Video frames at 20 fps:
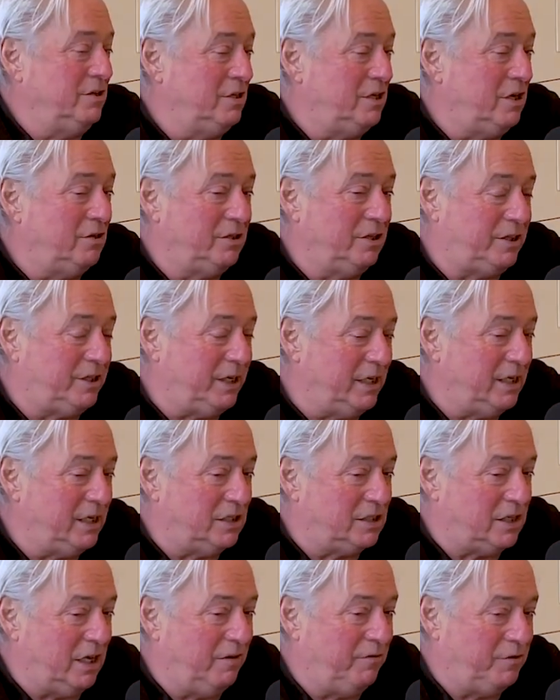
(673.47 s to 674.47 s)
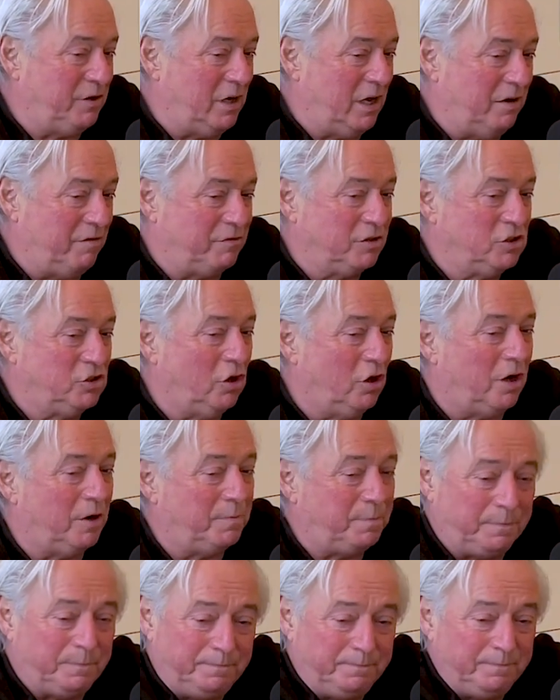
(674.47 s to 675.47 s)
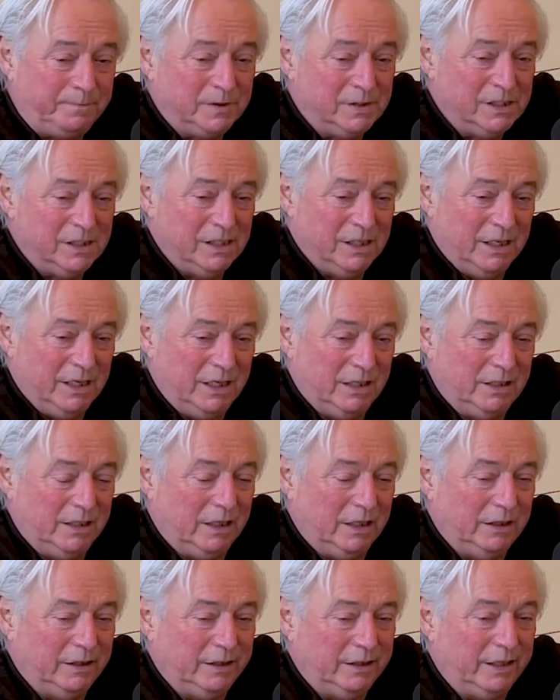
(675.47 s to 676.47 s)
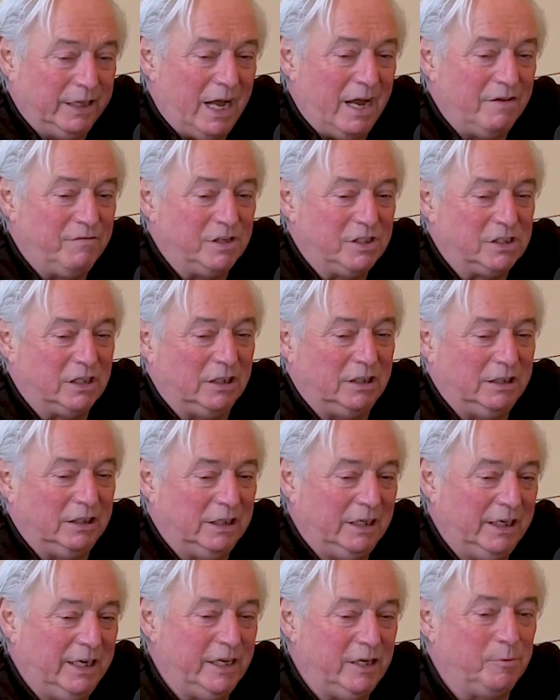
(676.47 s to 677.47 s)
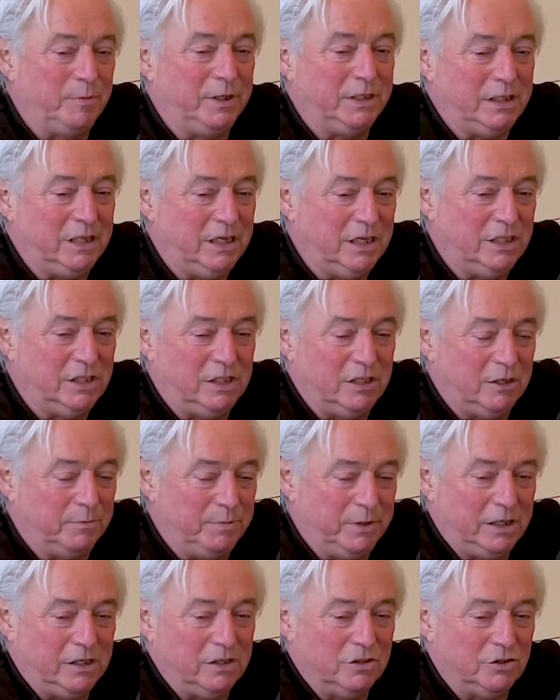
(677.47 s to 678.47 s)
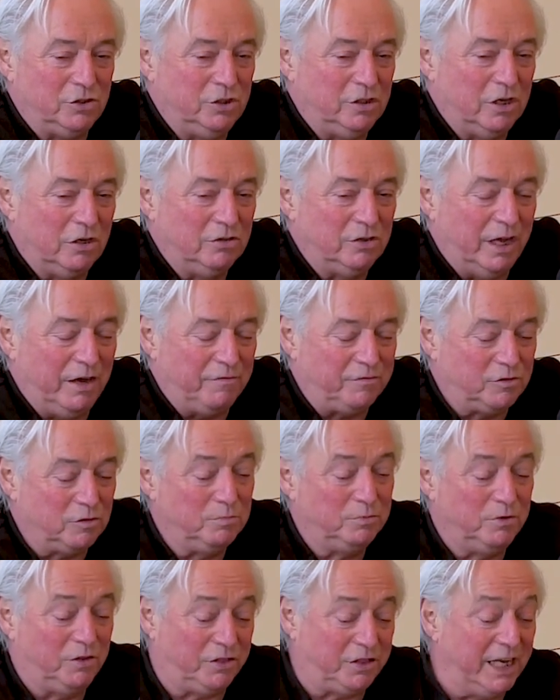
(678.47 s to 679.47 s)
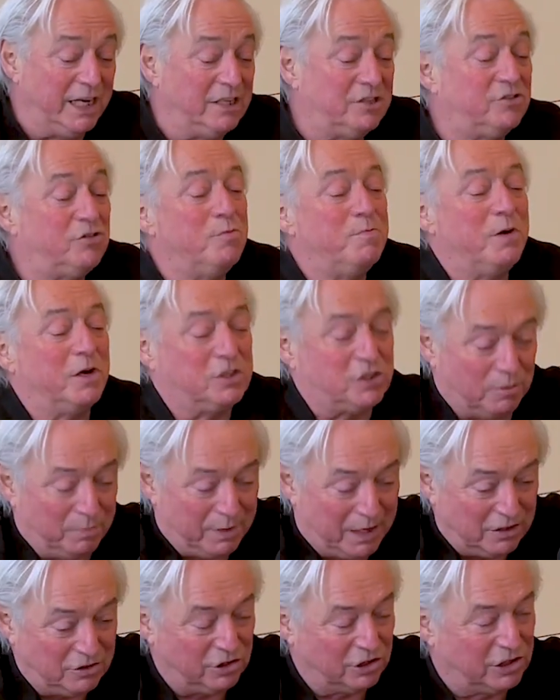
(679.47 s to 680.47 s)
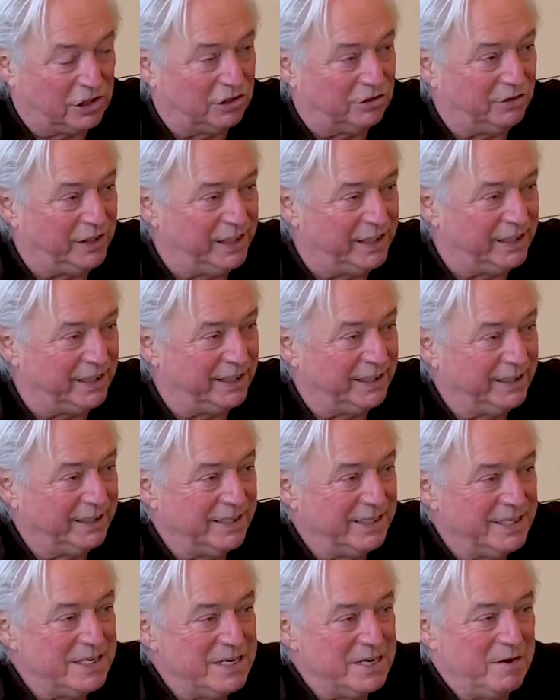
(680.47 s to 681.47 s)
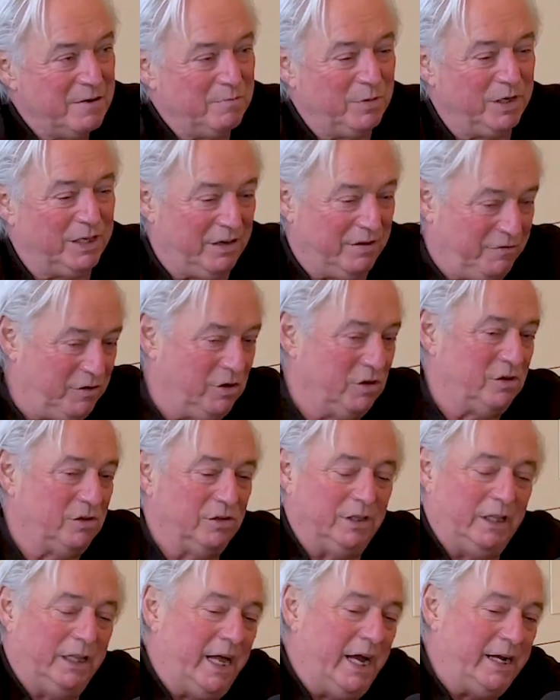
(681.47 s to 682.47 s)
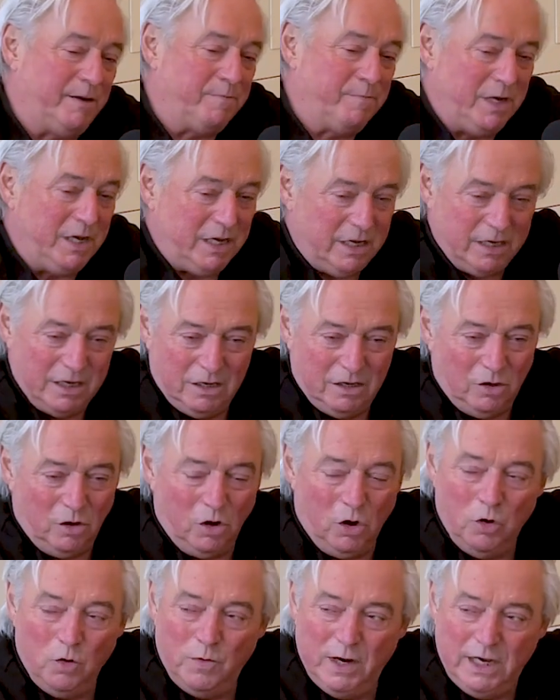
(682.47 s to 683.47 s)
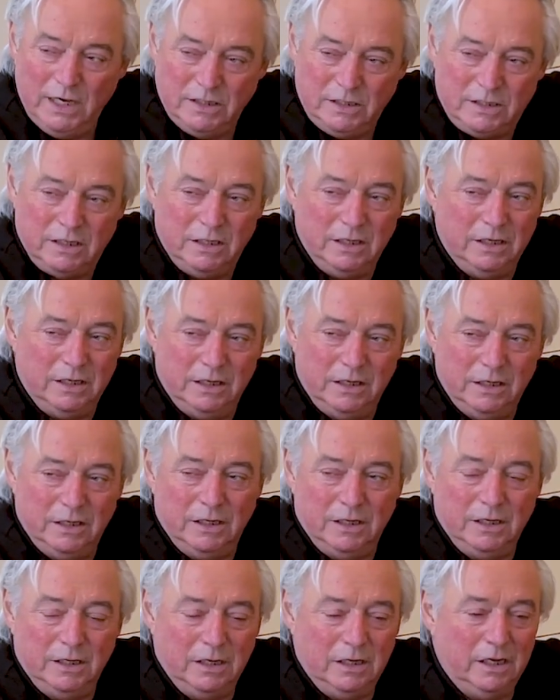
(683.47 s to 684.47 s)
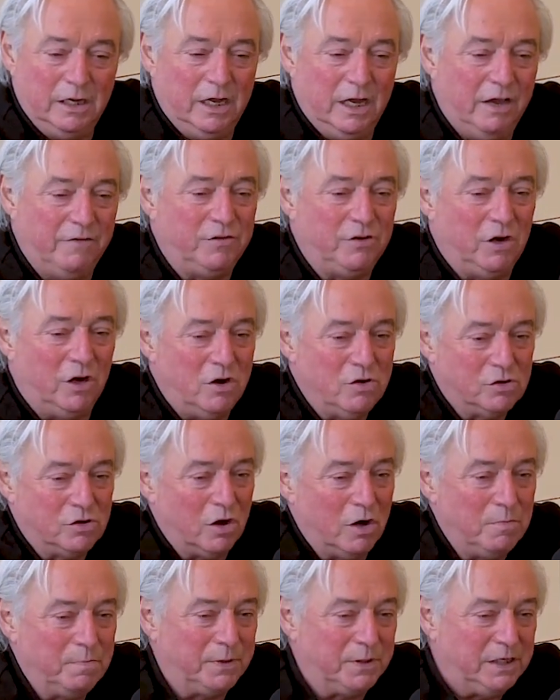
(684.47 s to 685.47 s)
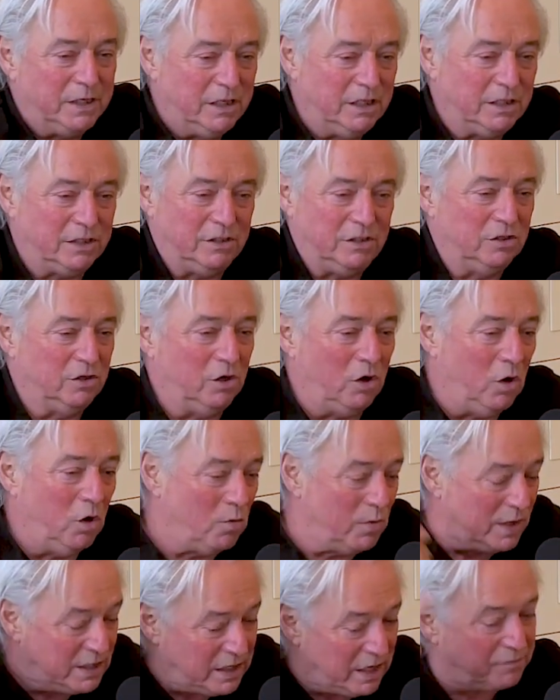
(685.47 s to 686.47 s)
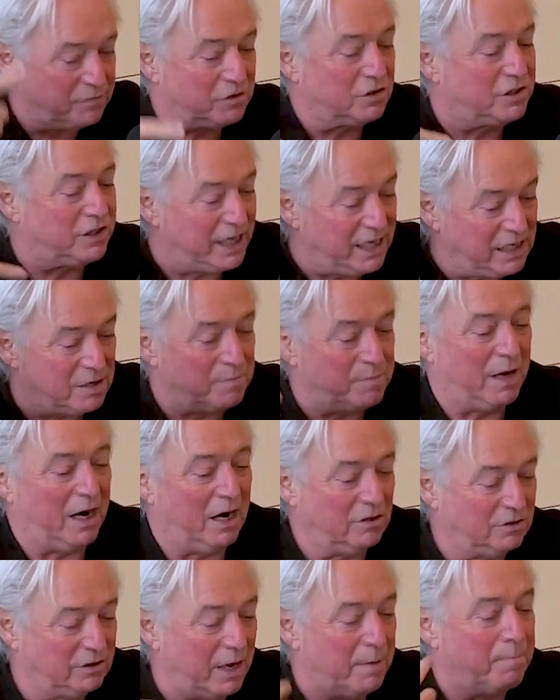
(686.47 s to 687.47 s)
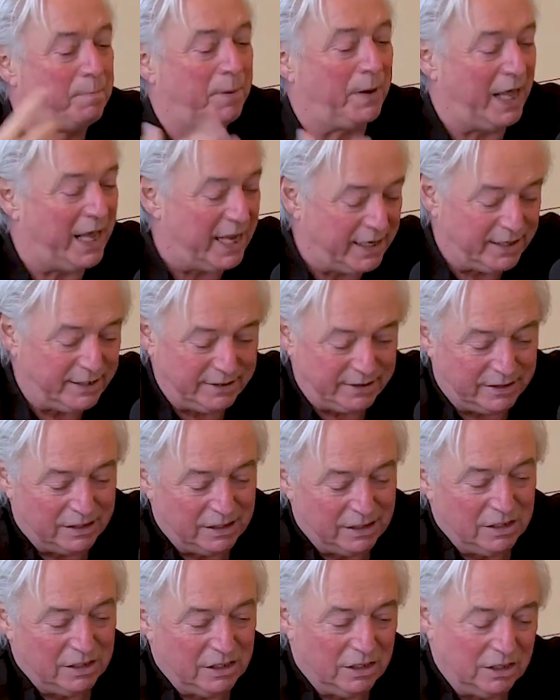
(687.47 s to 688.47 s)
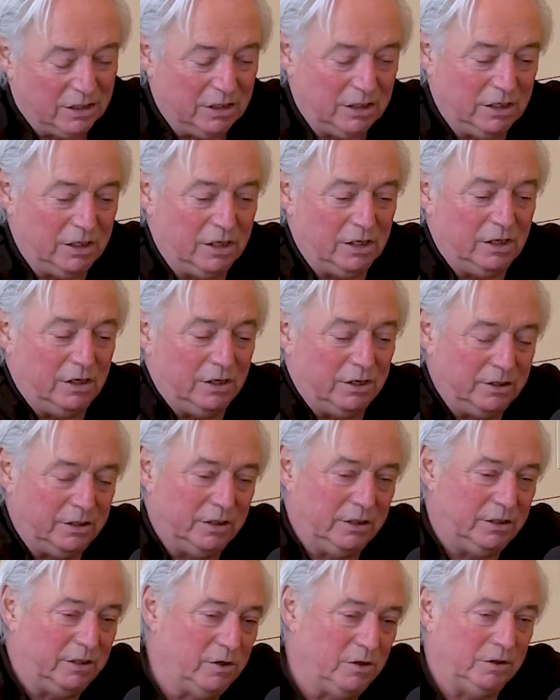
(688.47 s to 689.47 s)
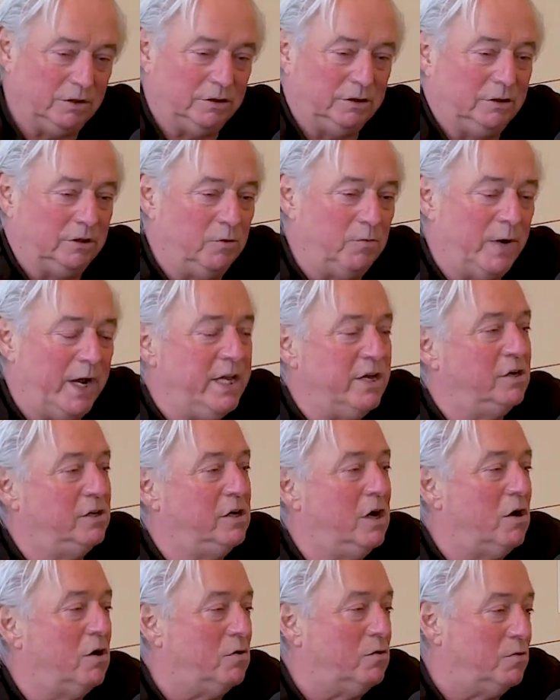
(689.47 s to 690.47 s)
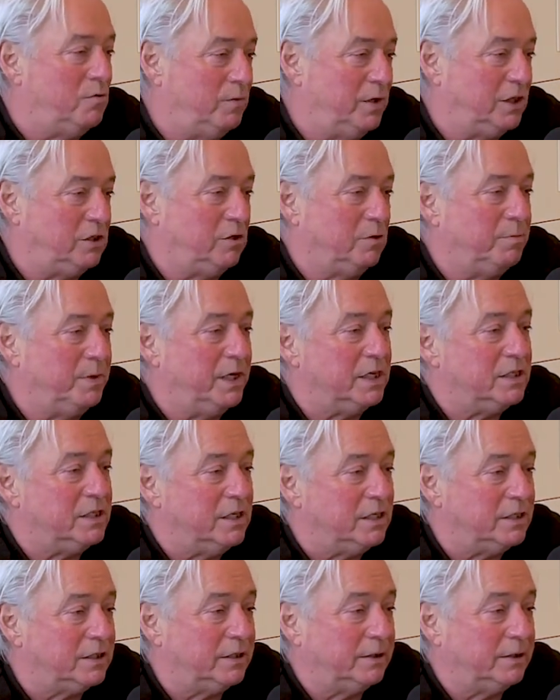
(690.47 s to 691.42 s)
know, the thing is, if you have a job, life is a little bit easier because you don't have to think too much about your career. But if you're like me, always have your own companies, you always have to think about and plan the way you go with your business.